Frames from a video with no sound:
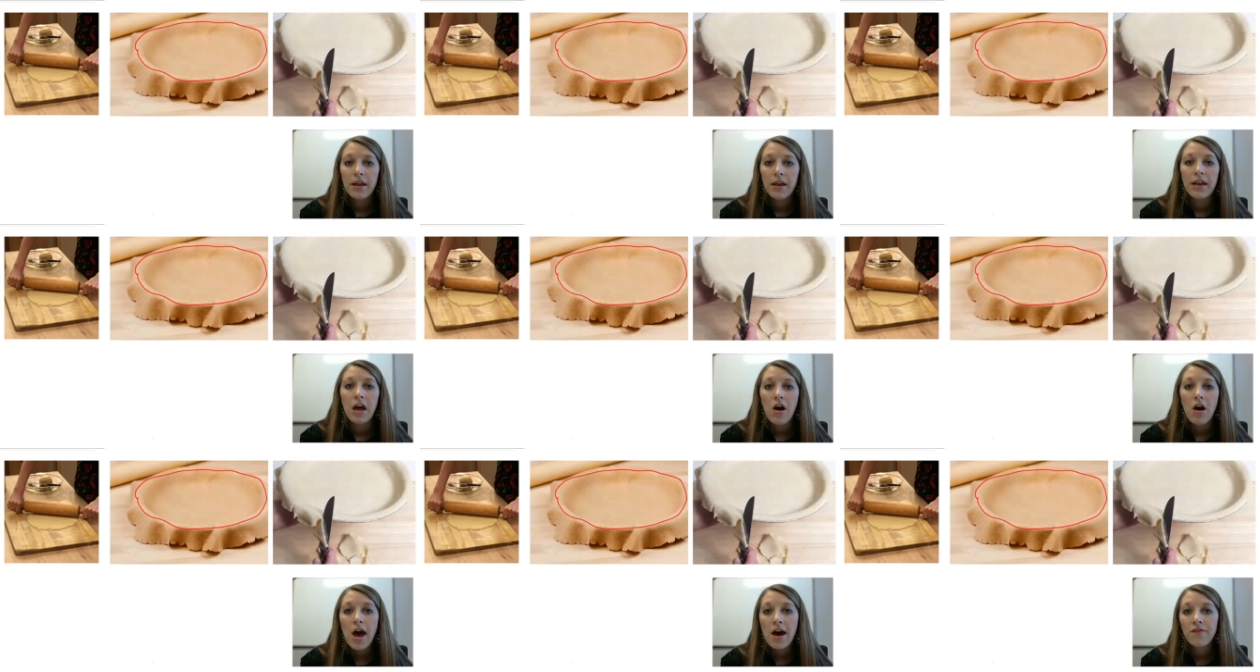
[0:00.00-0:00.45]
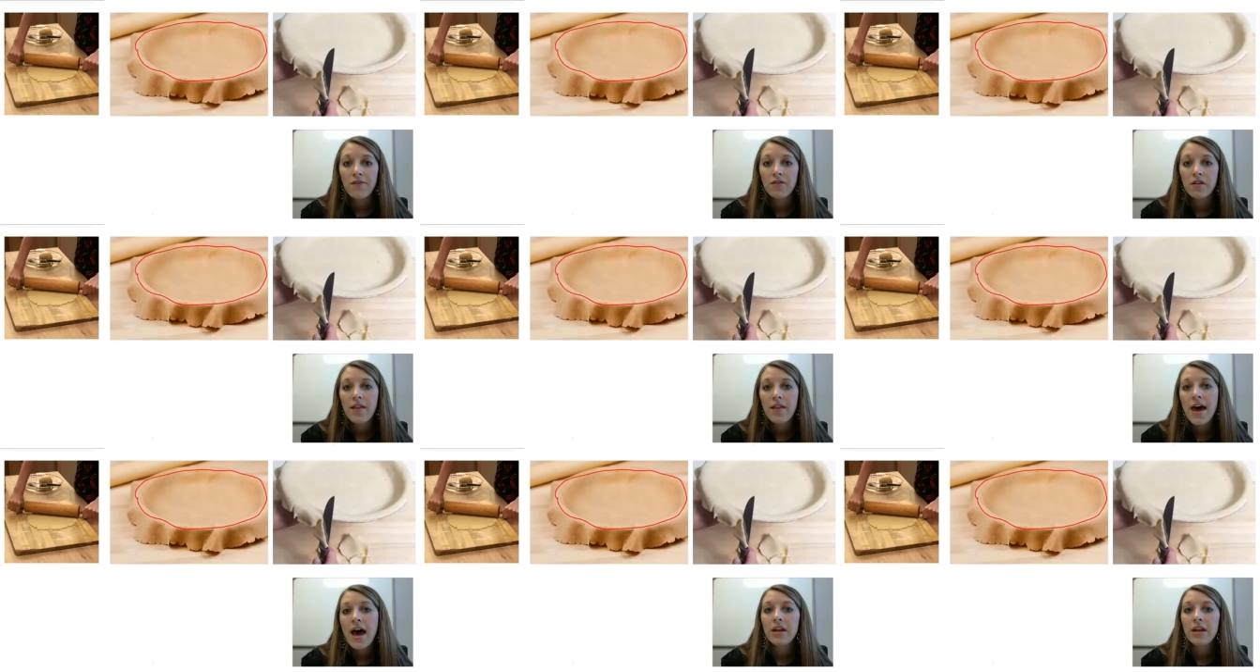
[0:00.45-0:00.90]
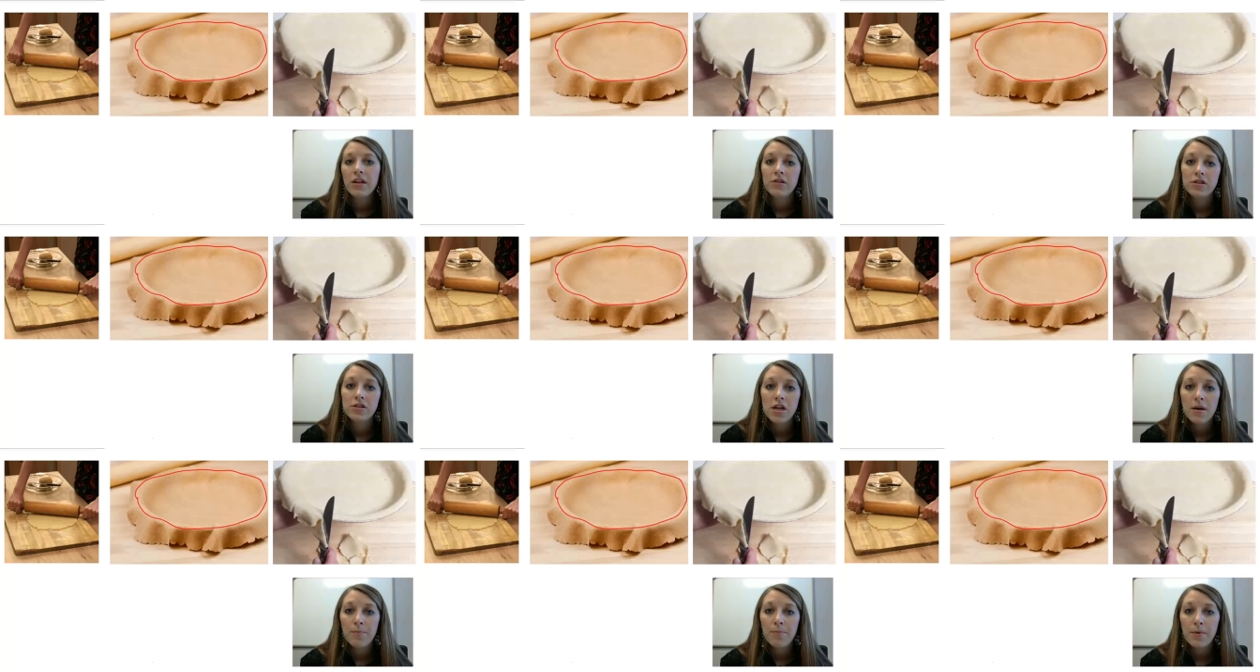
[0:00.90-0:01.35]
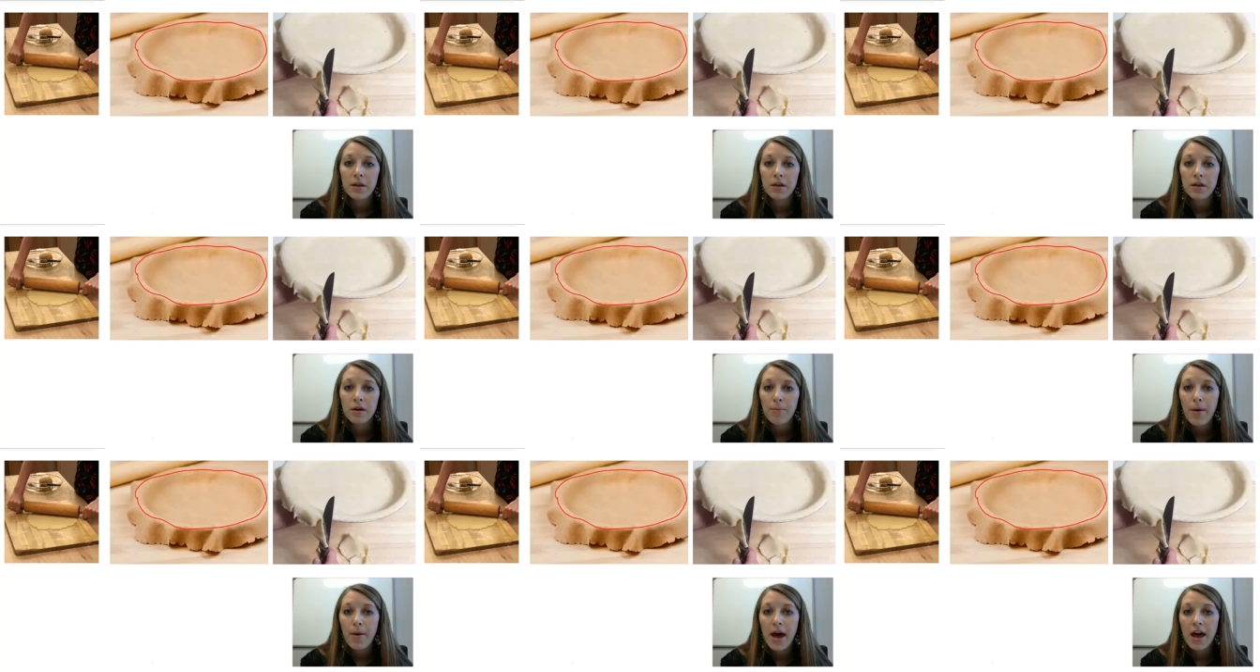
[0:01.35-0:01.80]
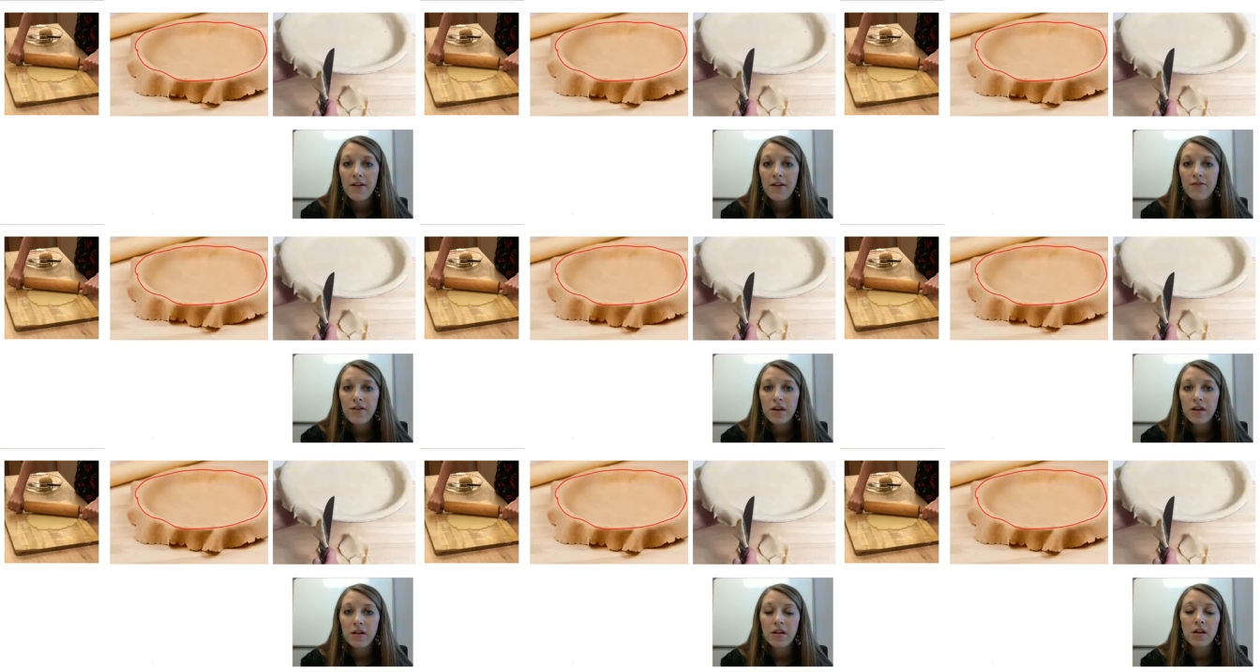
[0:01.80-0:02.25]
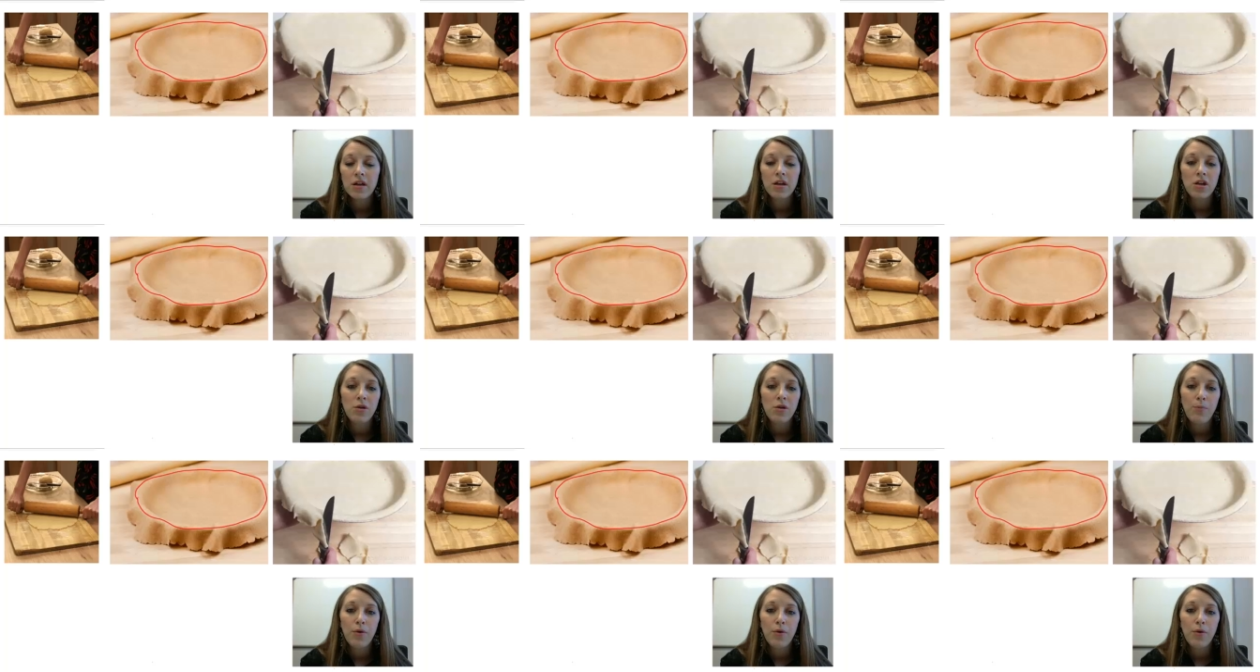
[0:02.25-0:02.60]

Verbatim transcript: Now after that, you dump in your pie filling,